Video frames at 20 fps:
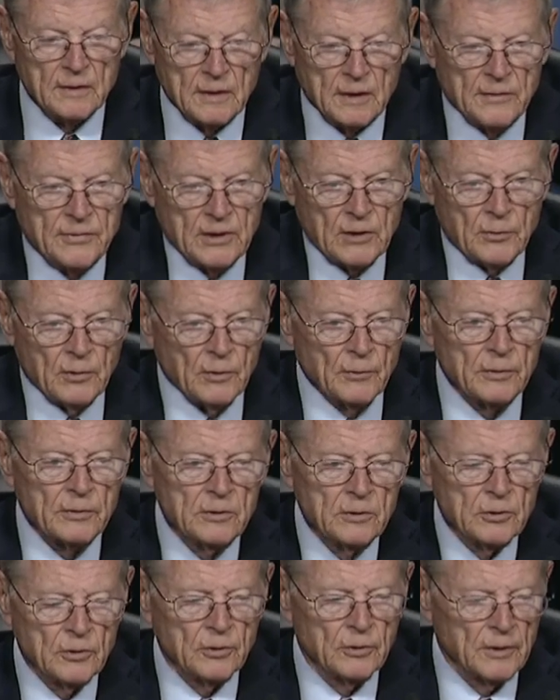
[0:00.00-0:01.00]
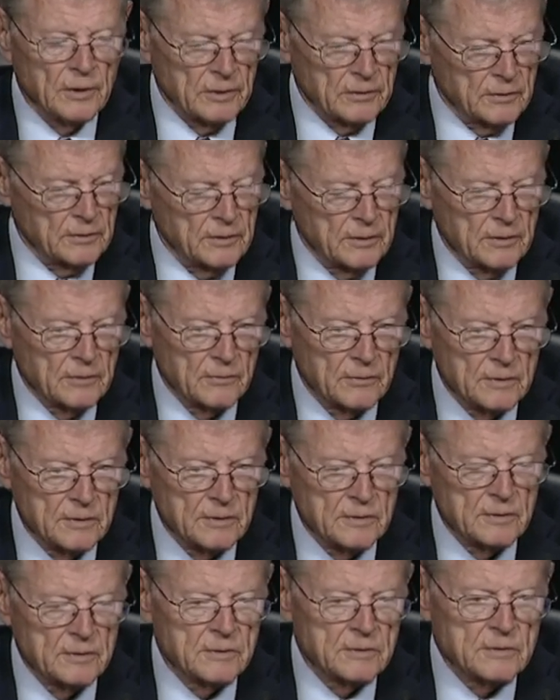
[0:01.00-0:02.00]
I think what we'll do,
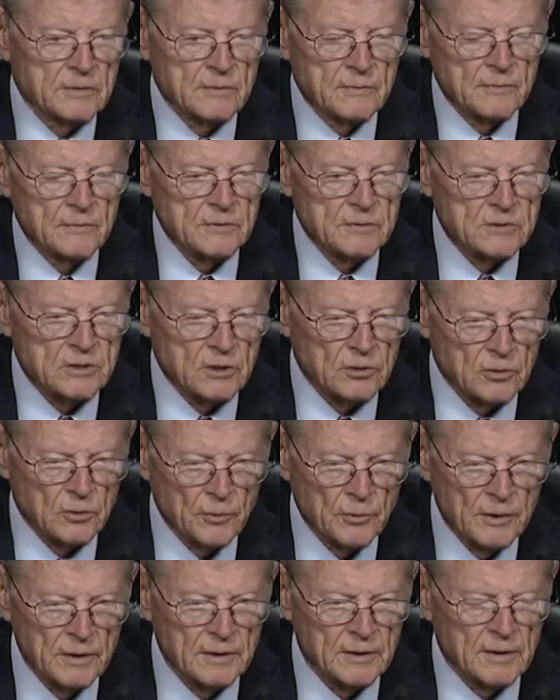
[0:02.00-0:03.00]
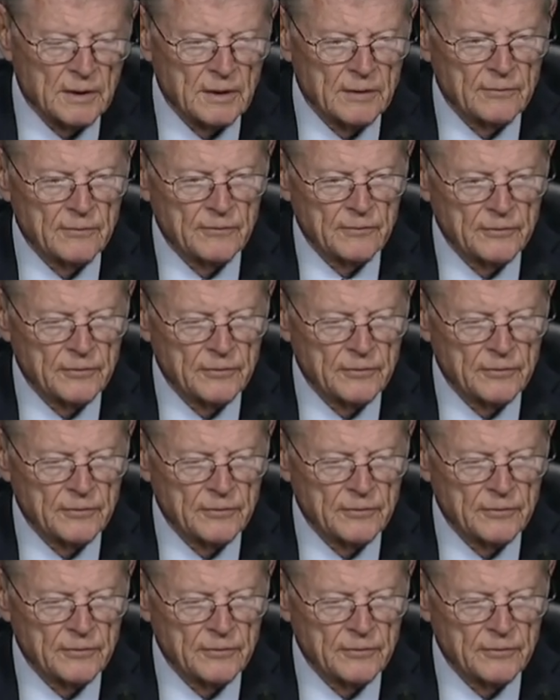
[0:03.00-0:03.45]
Senator Reid and I